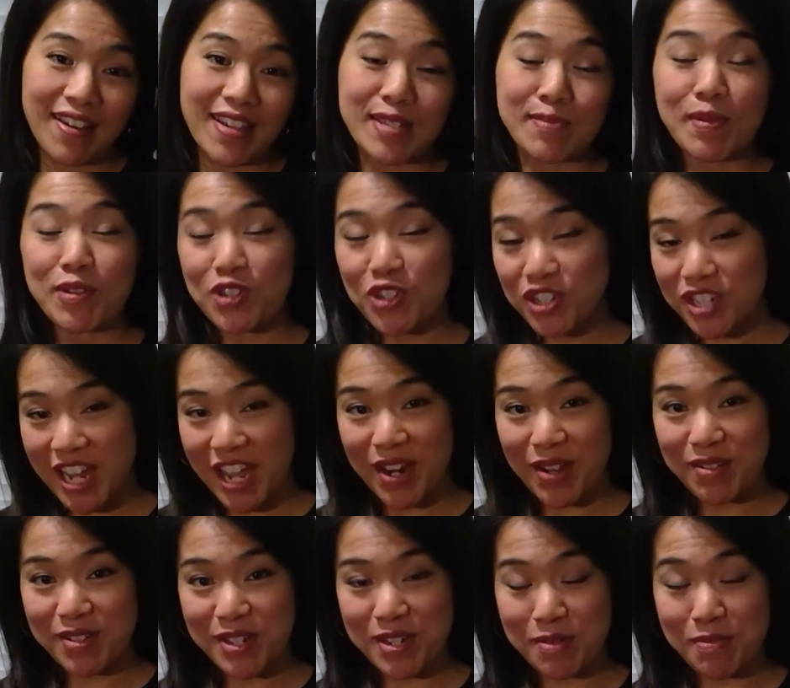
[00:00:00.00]
A special shout
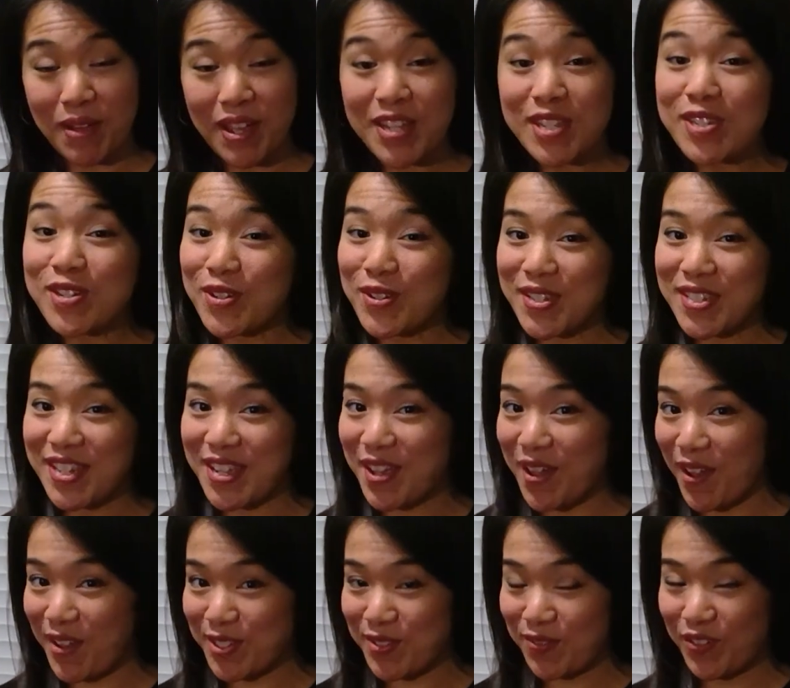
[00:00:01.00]
out to my students at
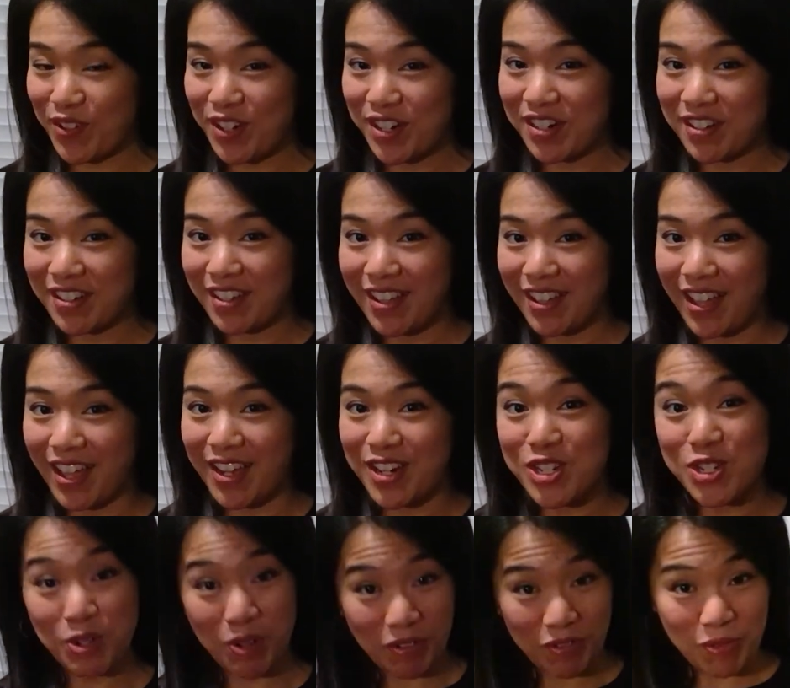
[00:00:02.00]
Gosford,
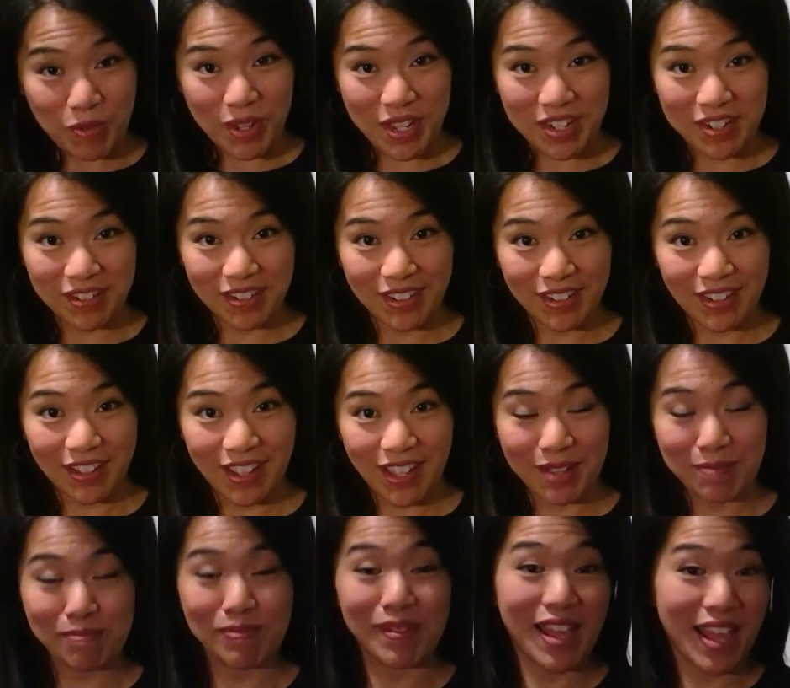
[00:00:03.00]
at Driftwood,
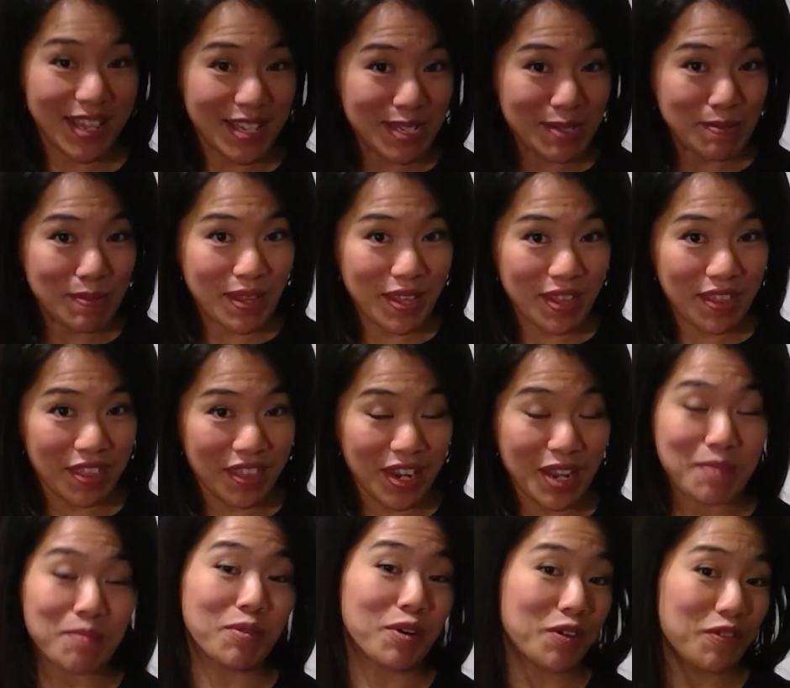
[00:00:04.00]
at Blacksmith, and
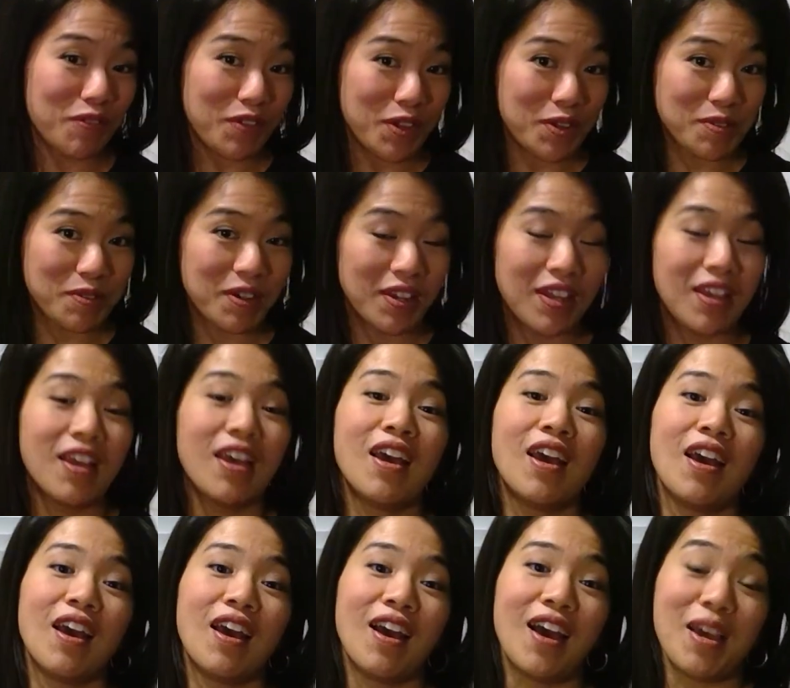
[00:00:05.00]
at Brookview.
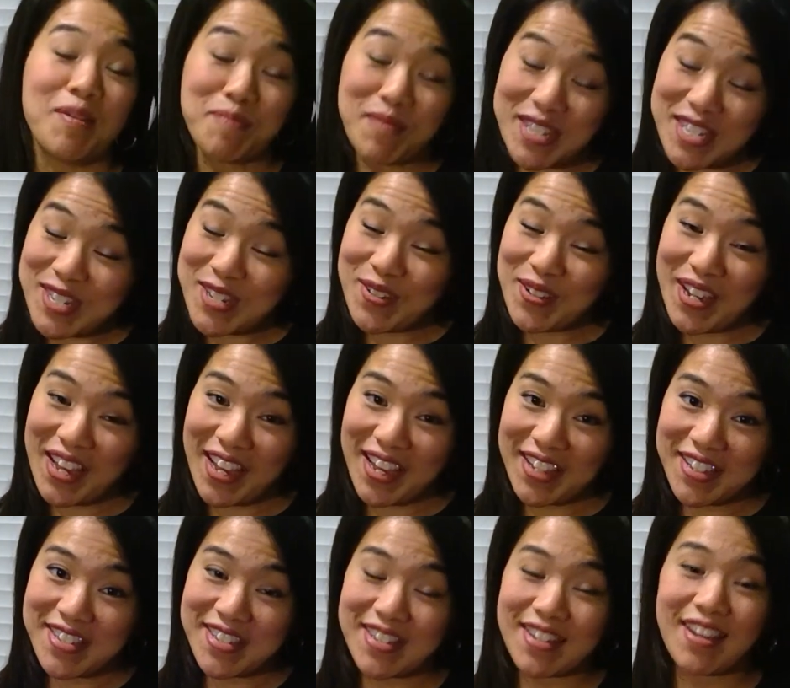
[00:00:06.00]
I miss you
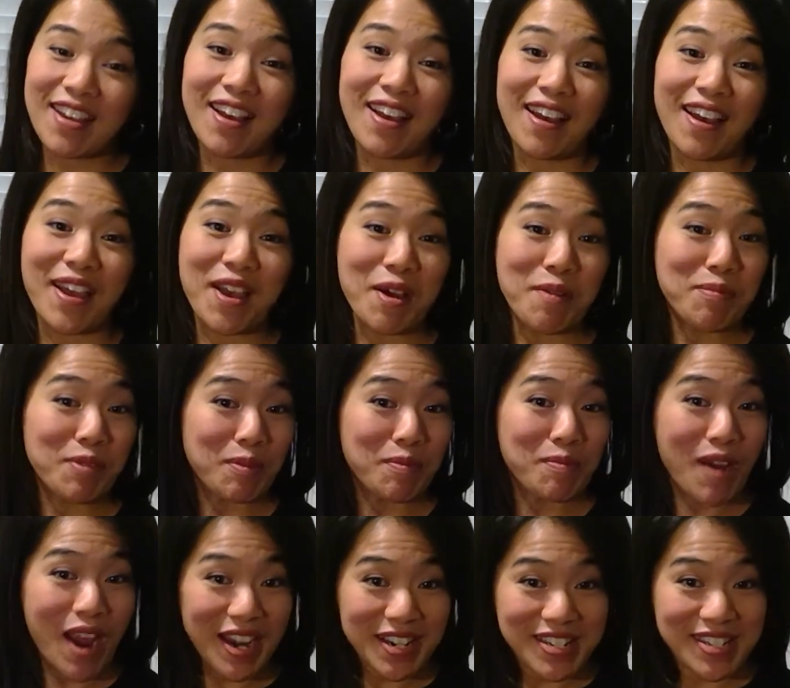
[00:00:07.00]
guys. I hope you're
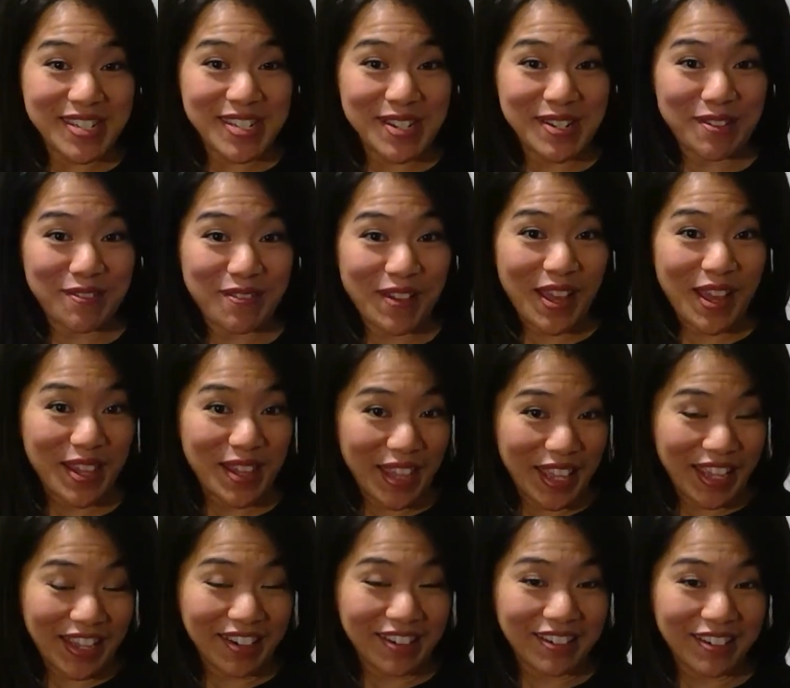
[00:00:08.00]
practicing your
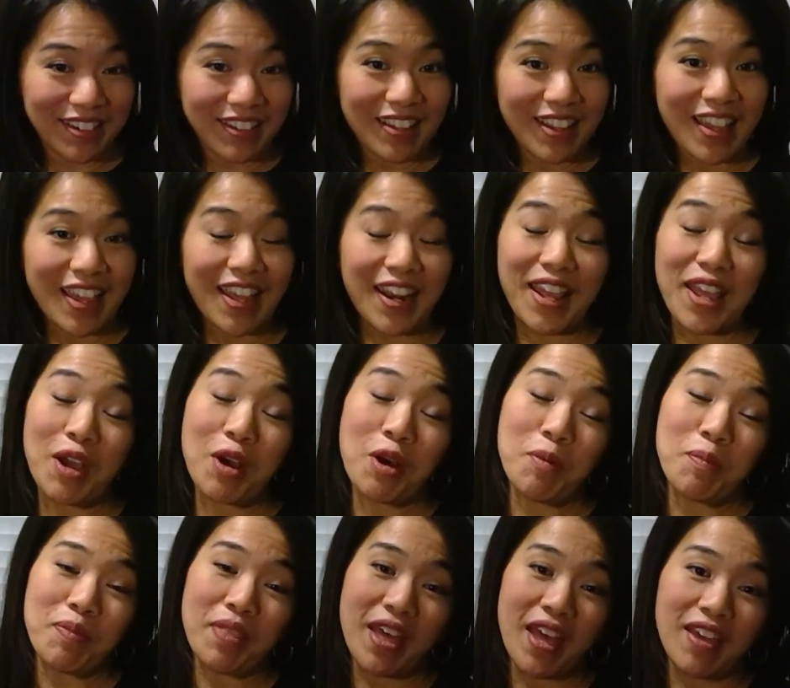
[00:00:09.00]
violin, and I
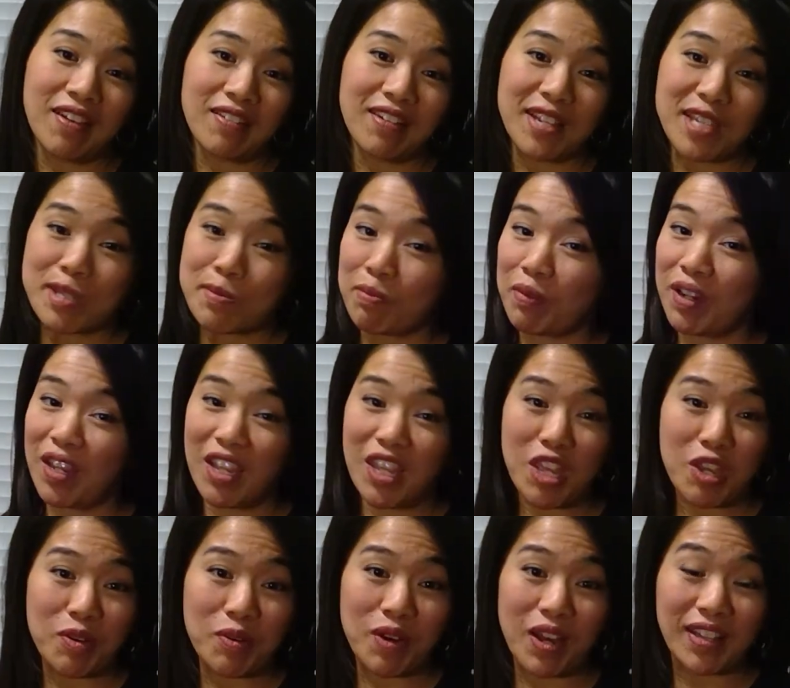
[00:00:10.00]
hope that it's bringing
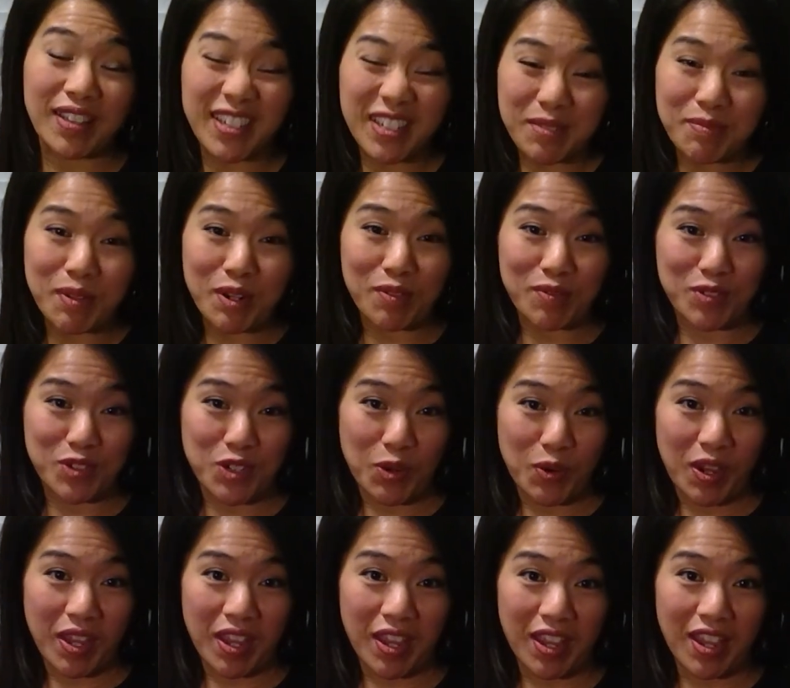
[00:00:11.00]
you a little bit of
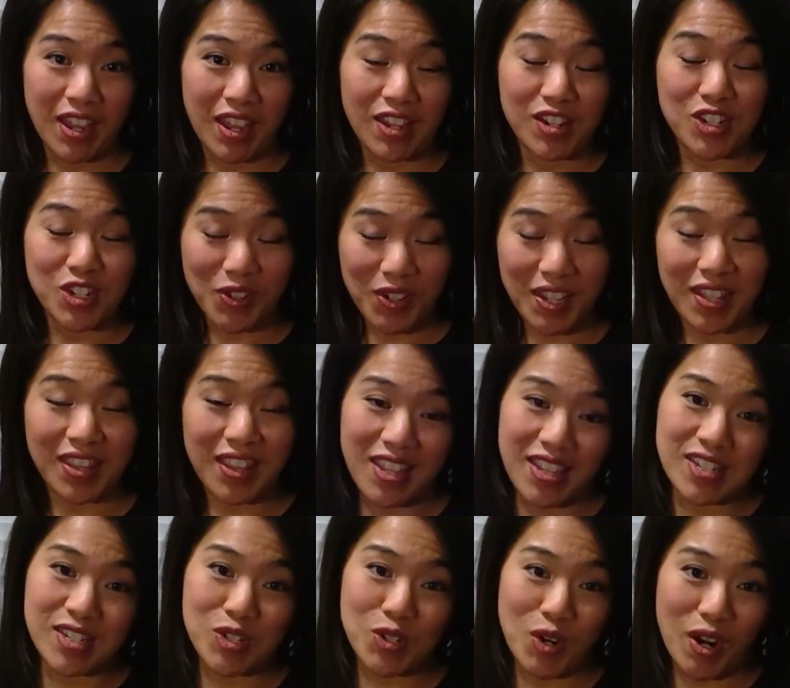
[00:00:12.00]
joy during
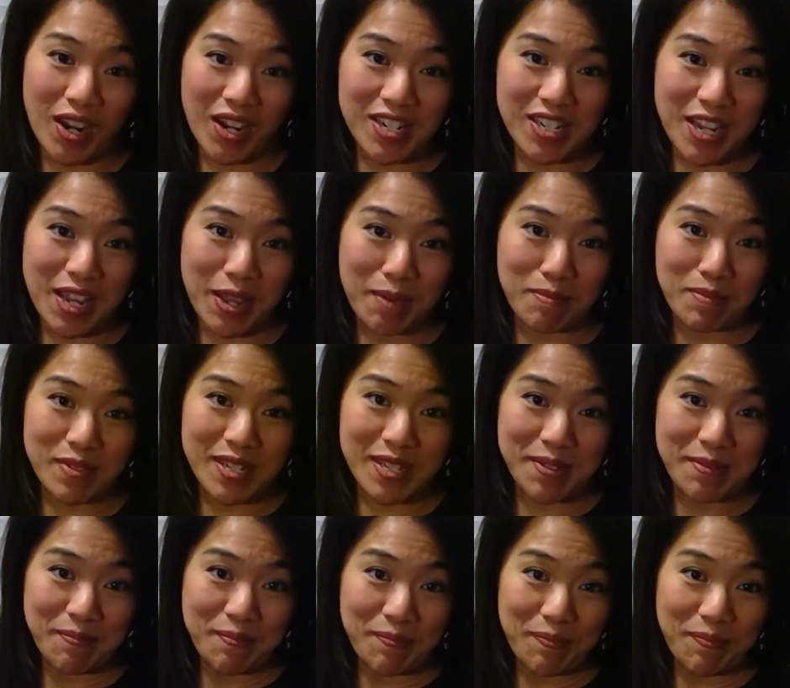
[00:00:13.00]
these trying times.